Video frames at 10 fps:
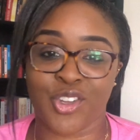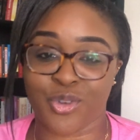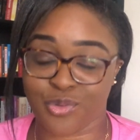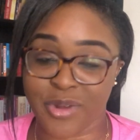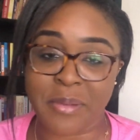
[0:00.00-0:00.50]

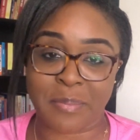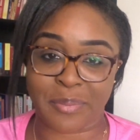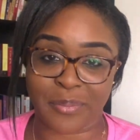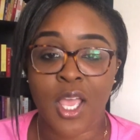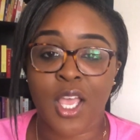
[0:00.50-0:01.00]
trip.
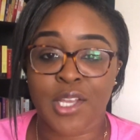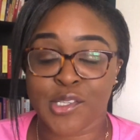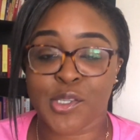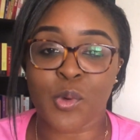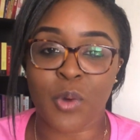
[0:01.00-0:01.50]

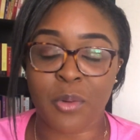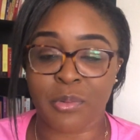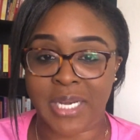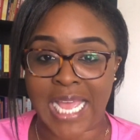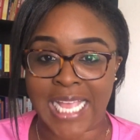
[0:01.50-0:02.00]
So what
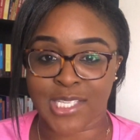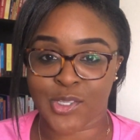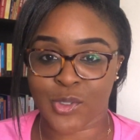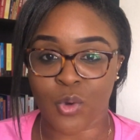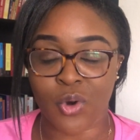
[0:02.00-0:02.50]
would I
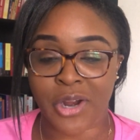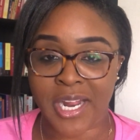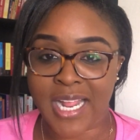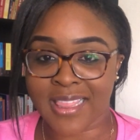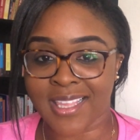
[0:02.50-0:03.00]
score
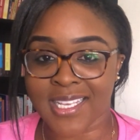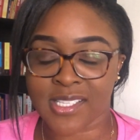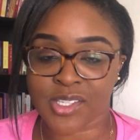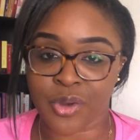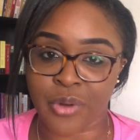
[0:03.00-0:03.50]

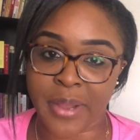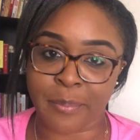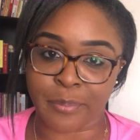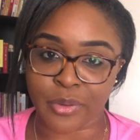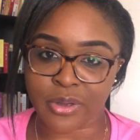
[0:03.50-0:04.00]
this
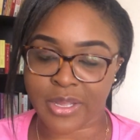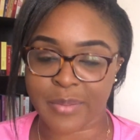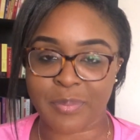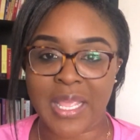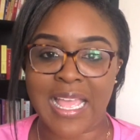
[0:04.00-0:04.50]
great book?
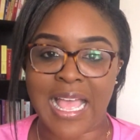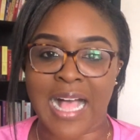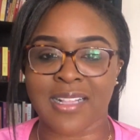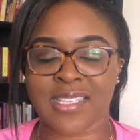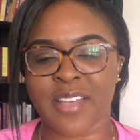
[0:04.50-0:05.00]

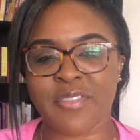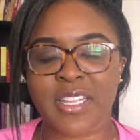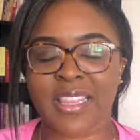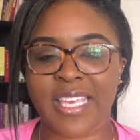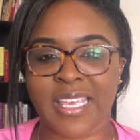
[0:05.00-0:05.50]
I'll
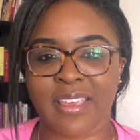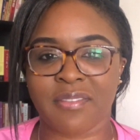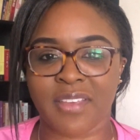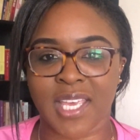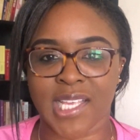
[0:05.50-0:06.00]
definitely
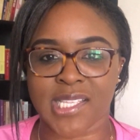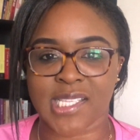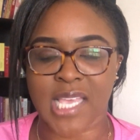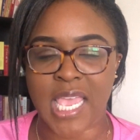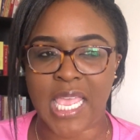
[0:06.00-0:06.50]
give
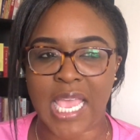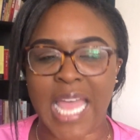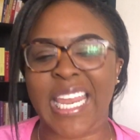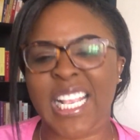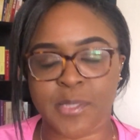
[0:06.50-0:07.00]
it a,
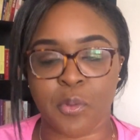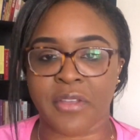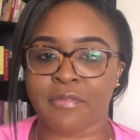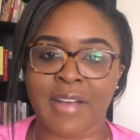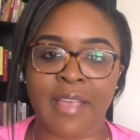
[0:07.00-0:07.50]
an eight
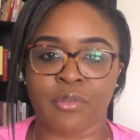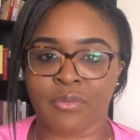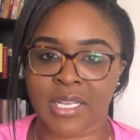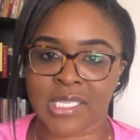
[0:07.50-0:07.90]
point five over